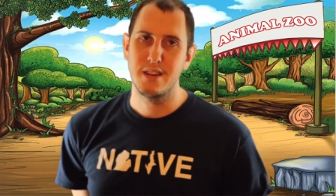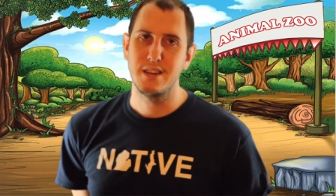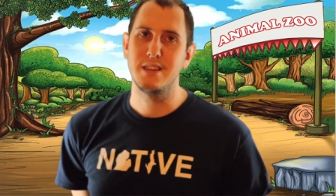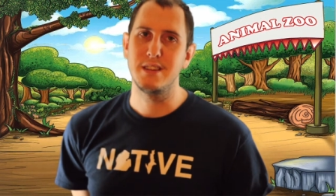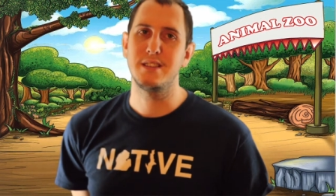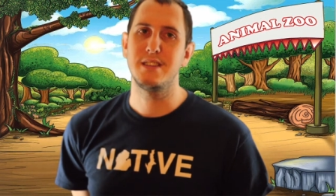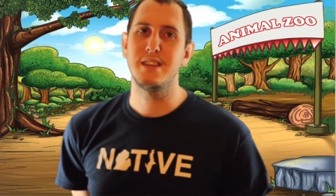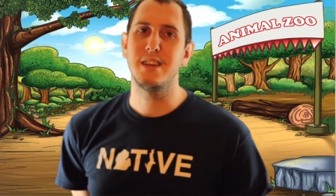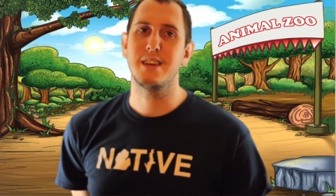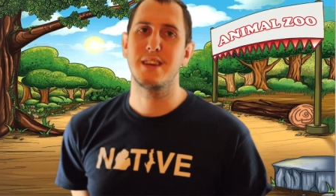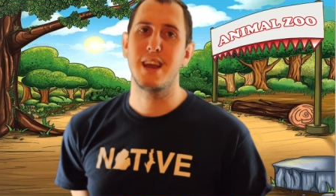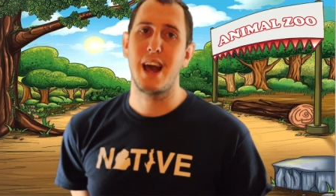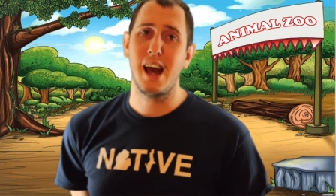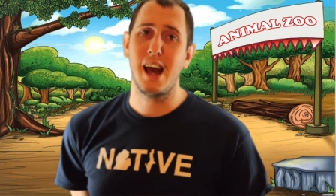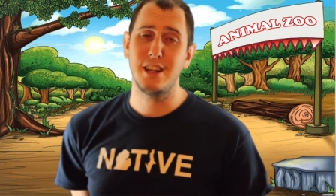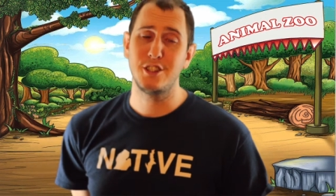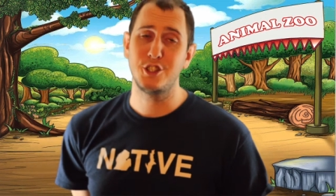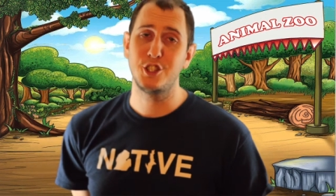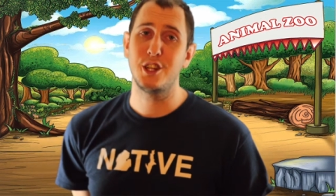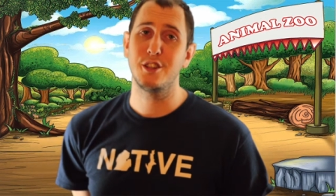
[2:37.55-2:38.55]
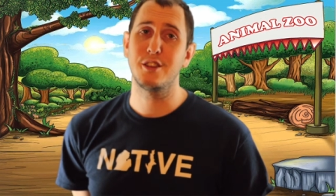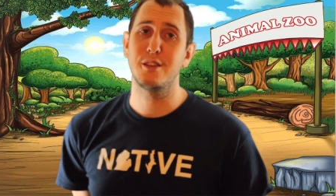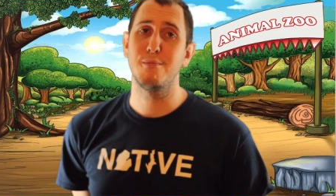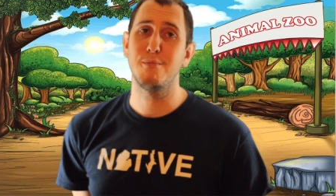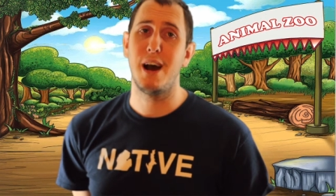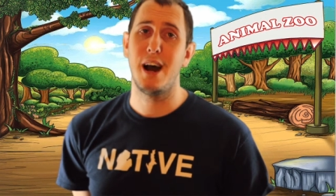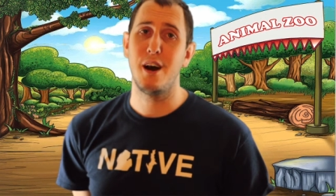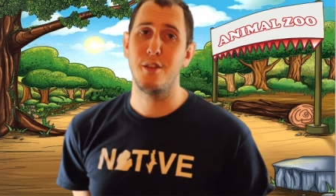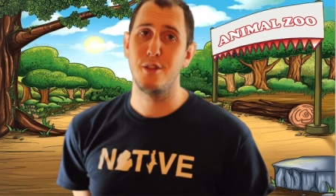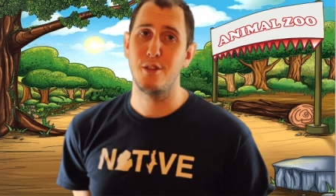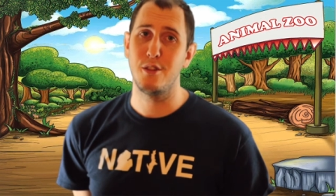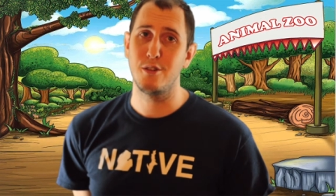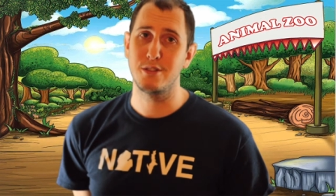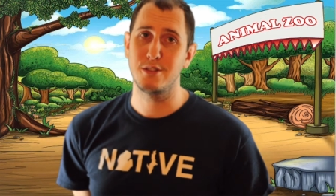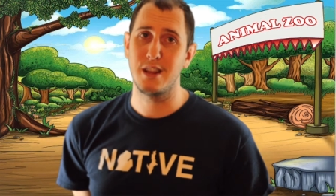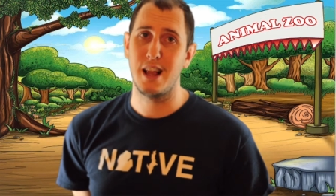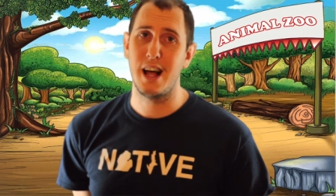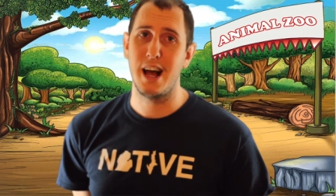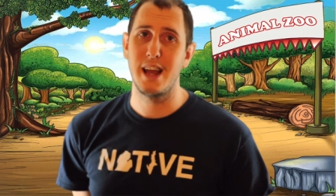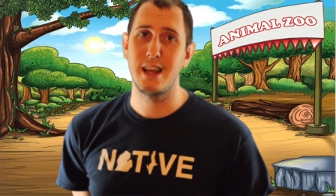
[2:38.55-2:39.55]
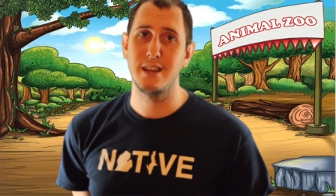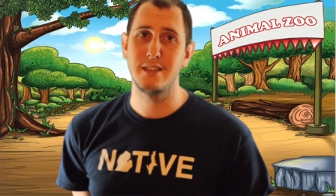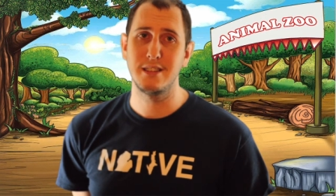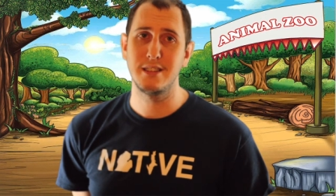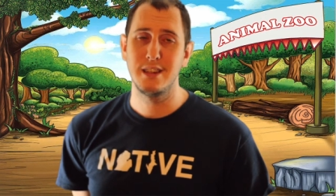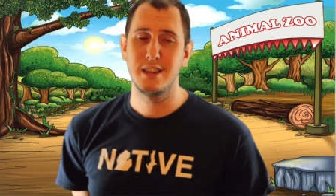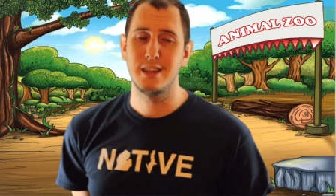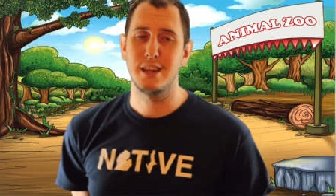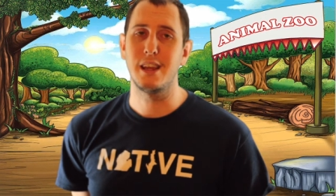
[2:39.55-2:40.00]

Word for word: You see, God shut the mouth of those lions,